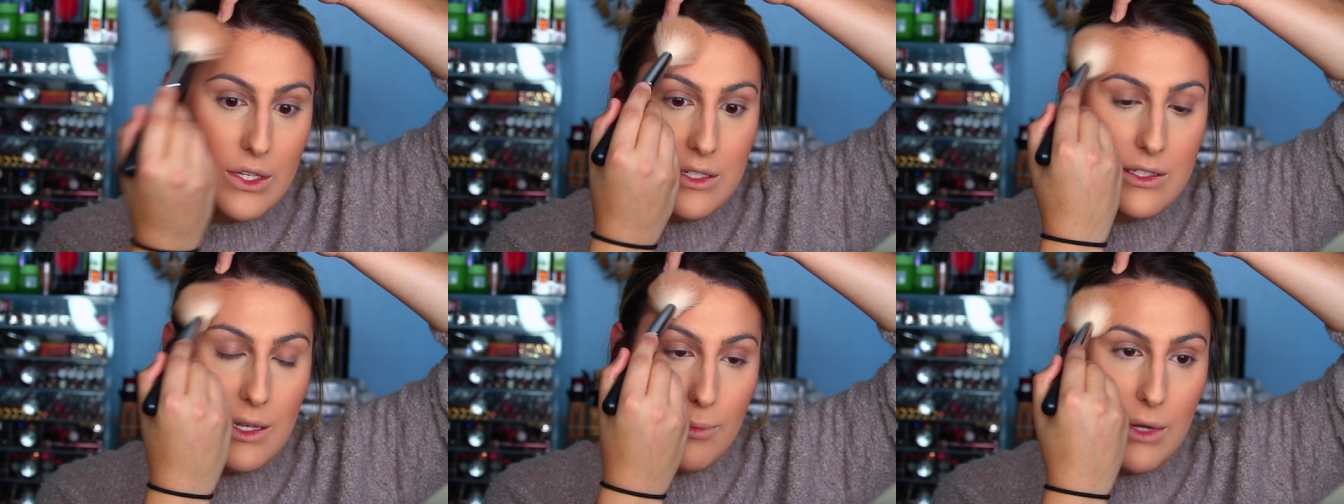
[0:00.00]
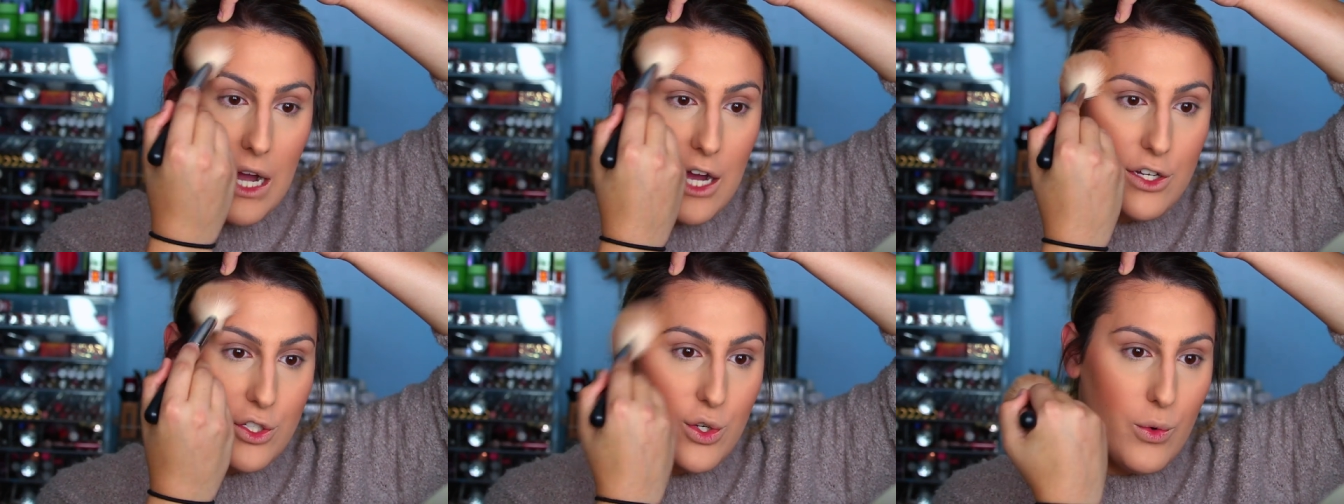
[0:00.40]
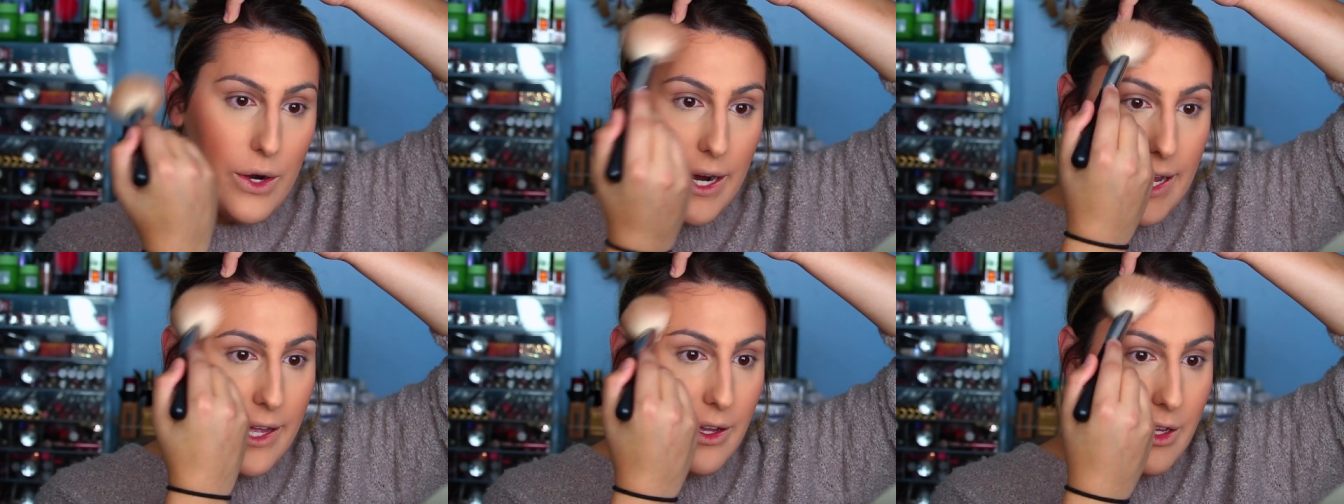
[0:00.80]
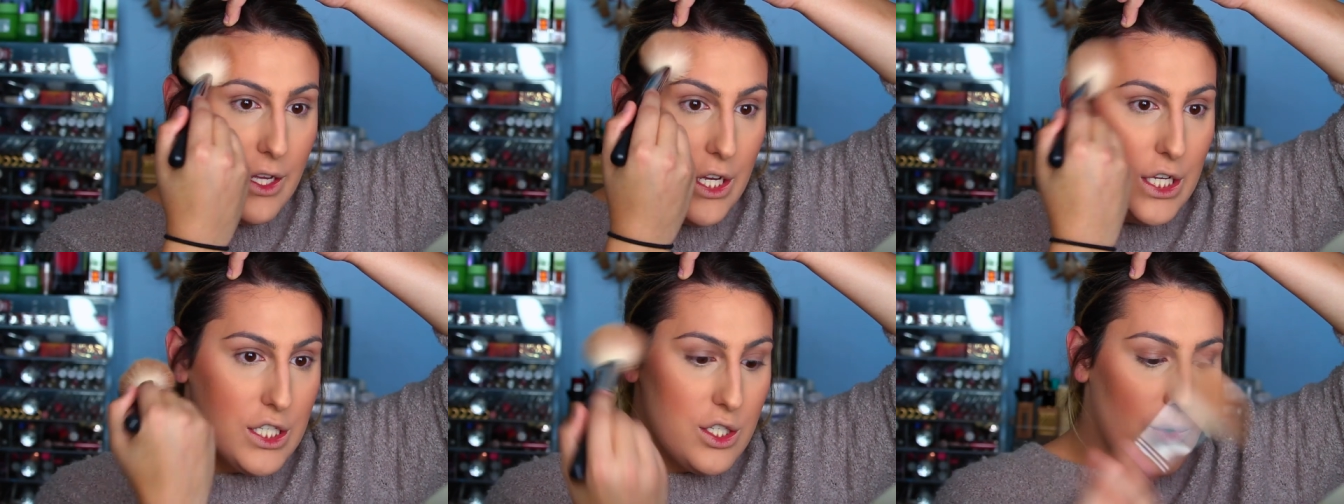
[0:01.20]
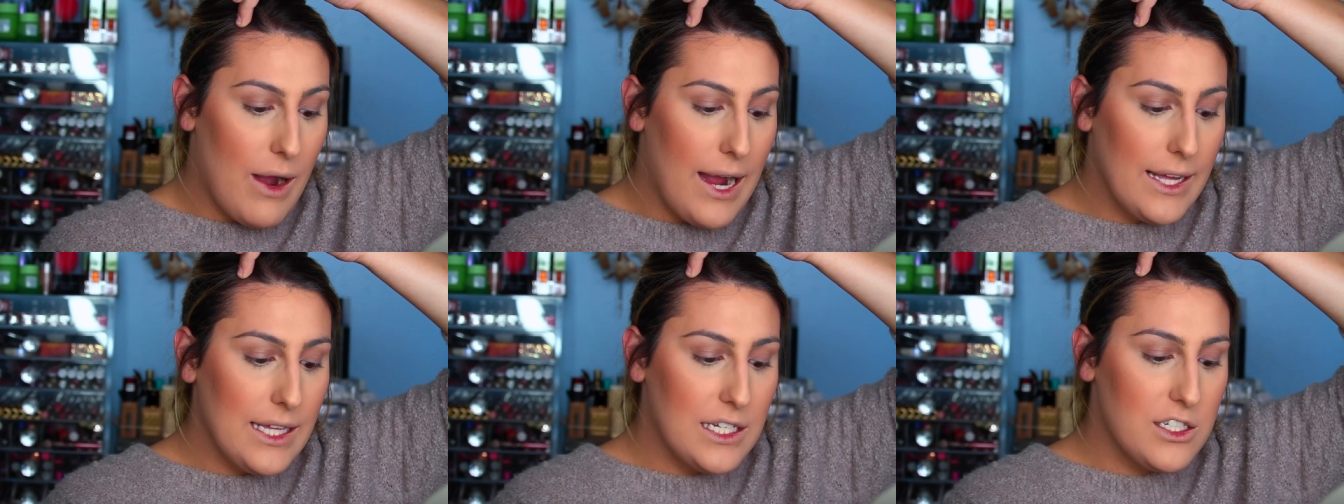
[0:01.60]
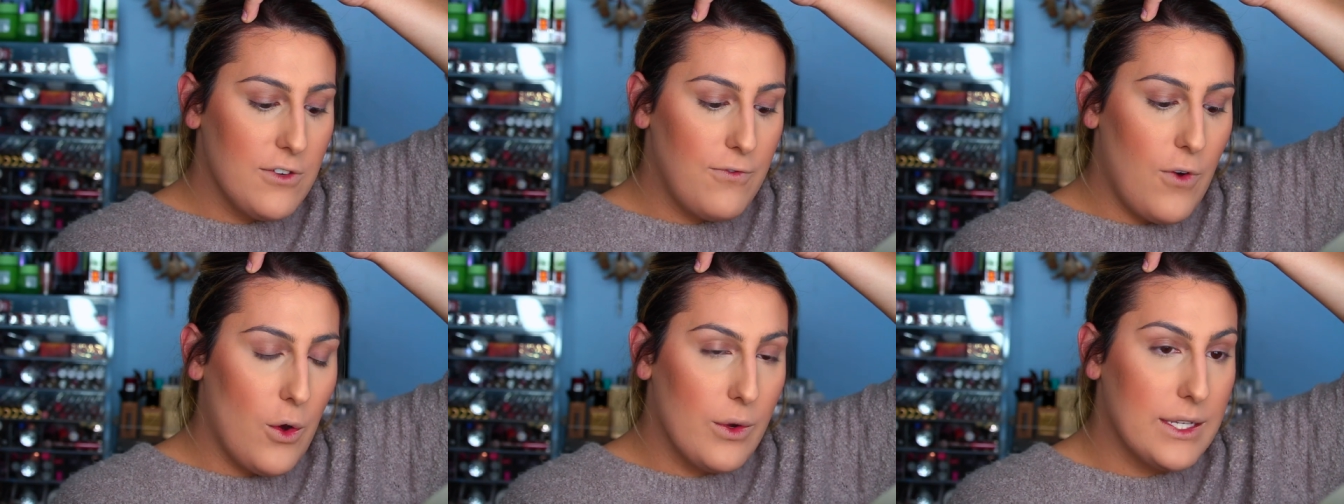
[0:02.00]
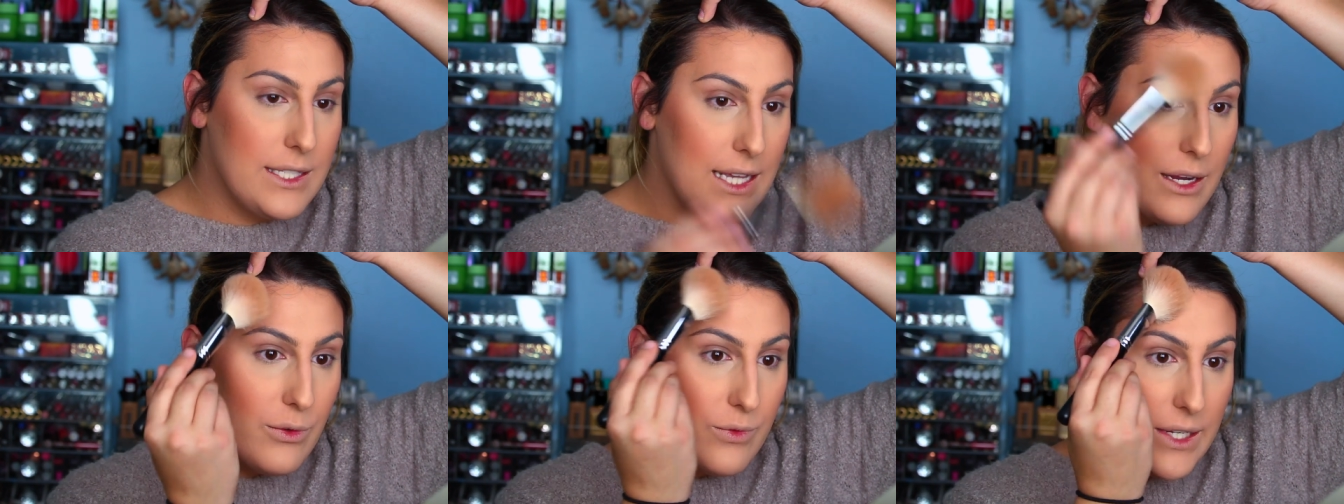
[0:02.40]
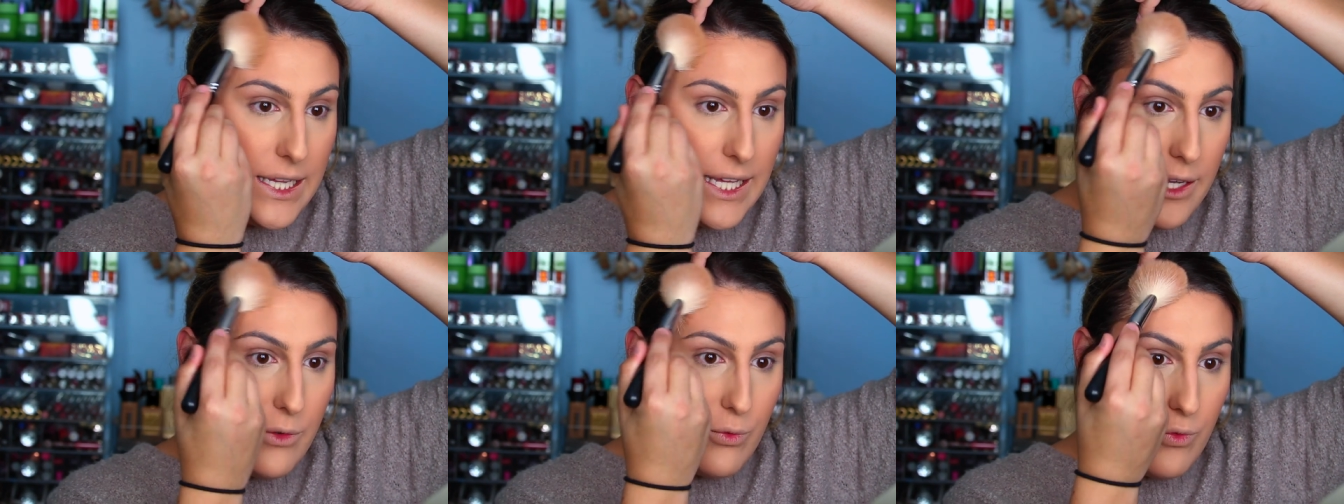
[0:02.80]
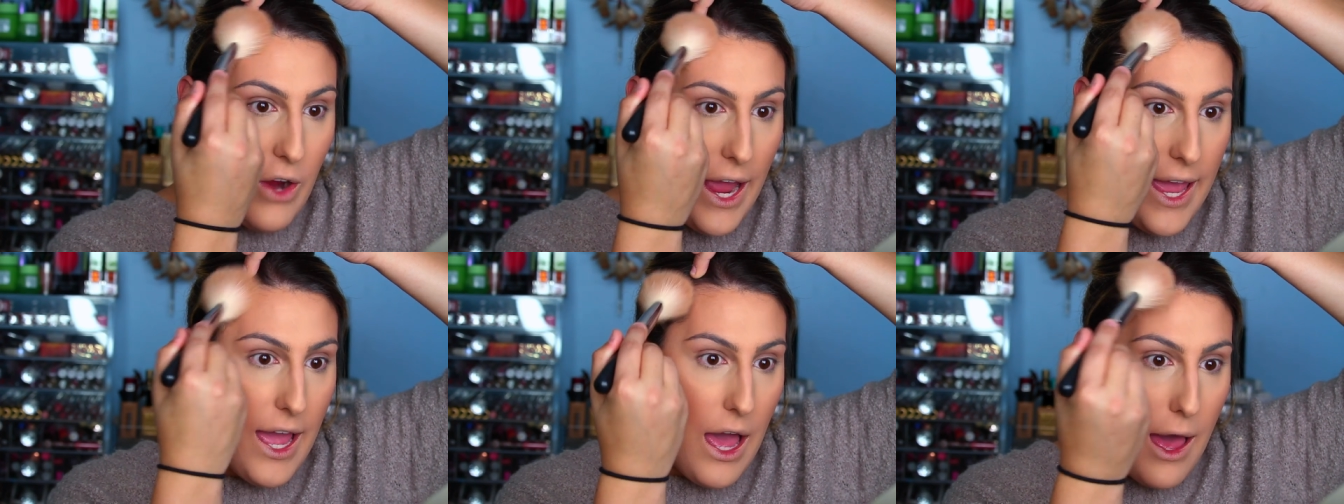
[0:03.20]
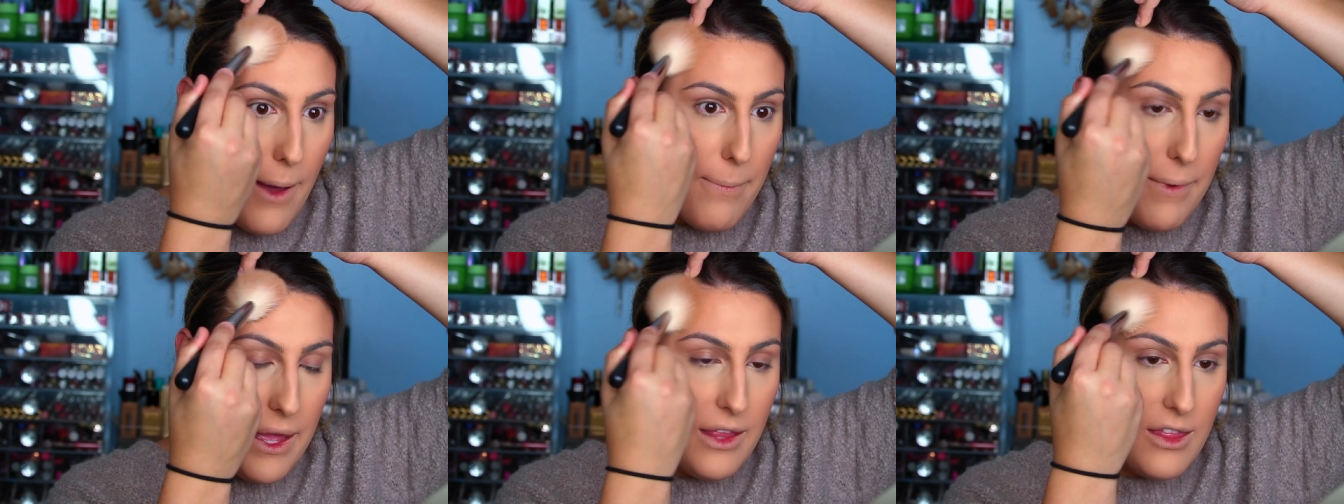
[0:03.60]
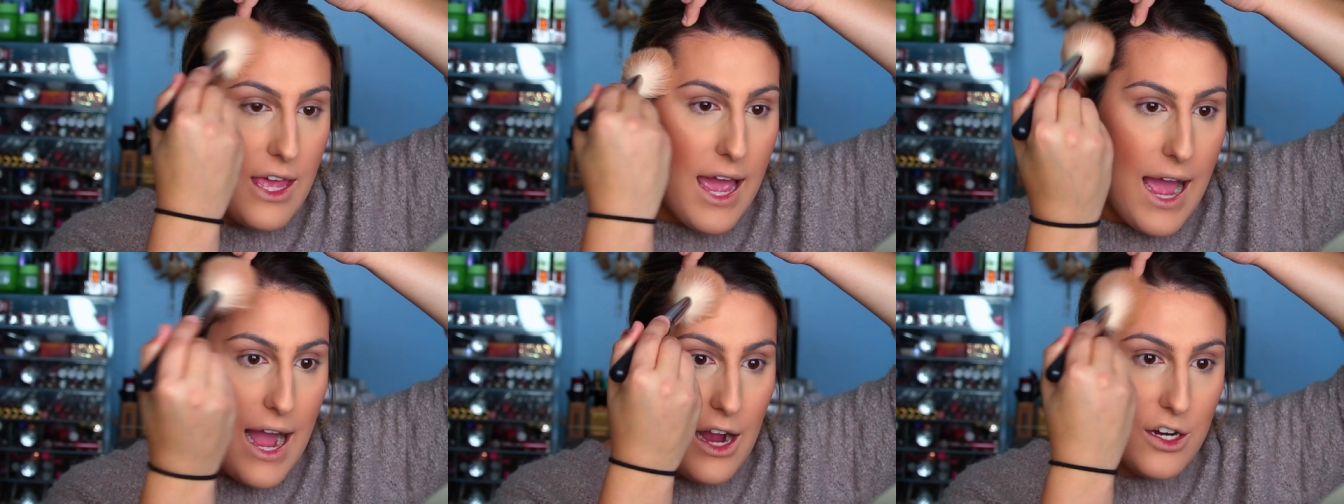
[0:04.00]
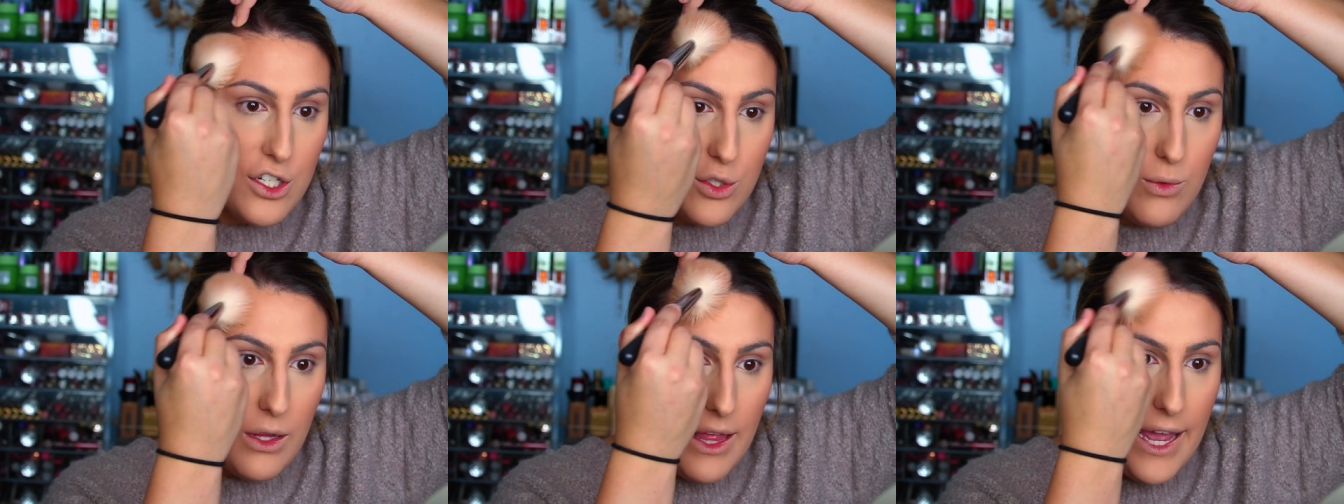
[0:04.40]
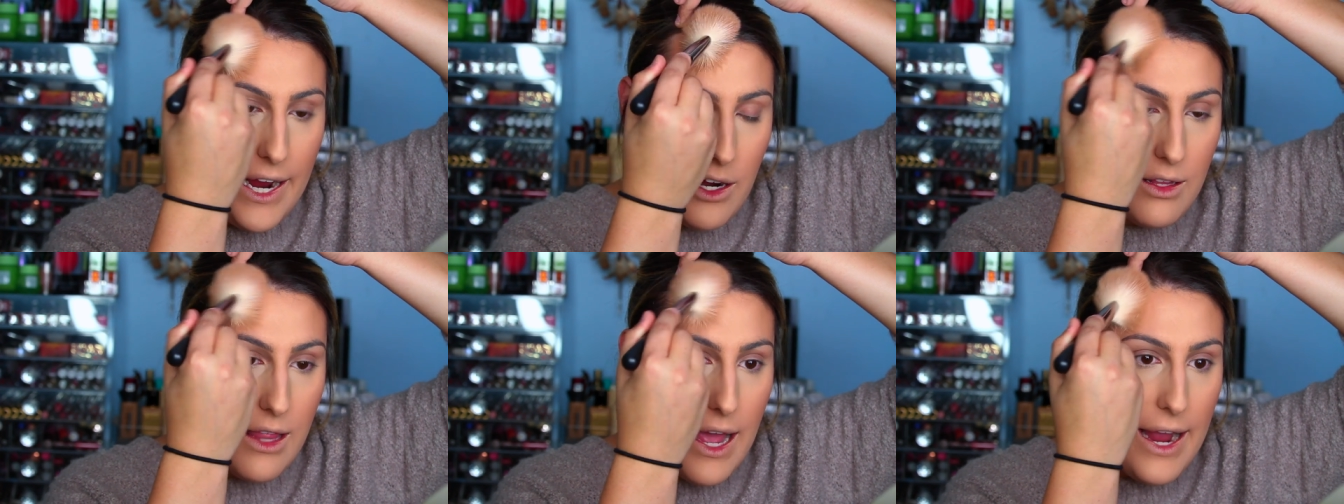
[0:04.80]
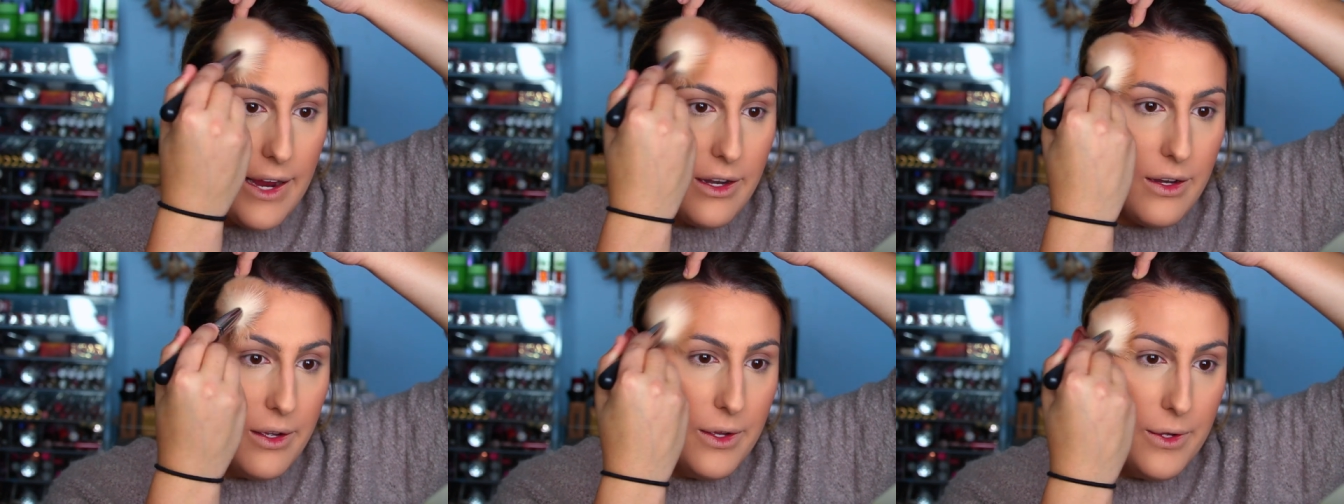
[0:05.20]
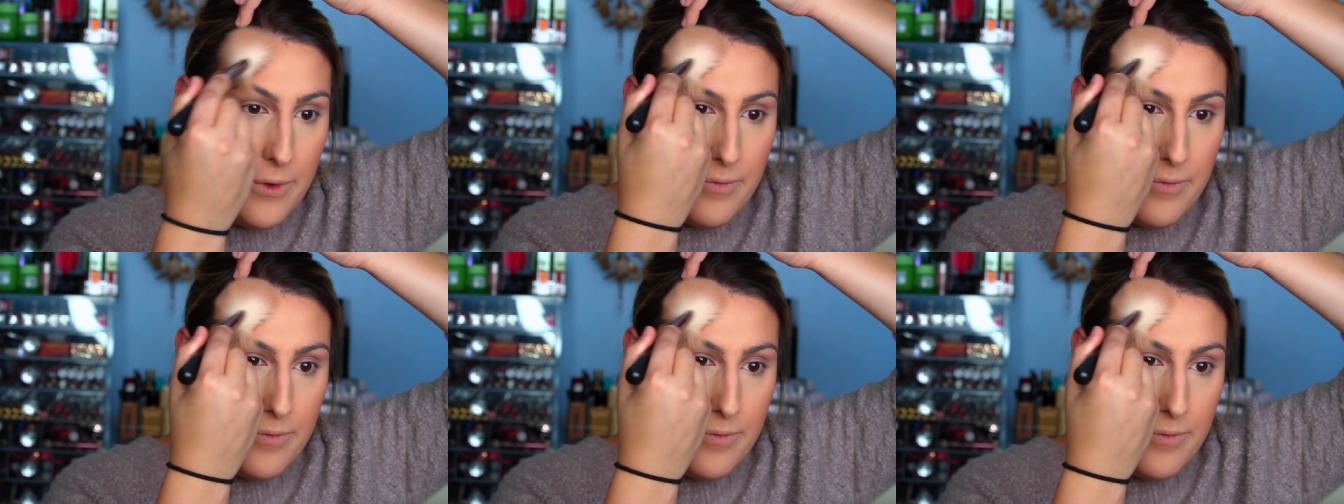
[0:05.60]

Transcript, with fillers: some contouring. So I like to focus it really right up in the actual hairline.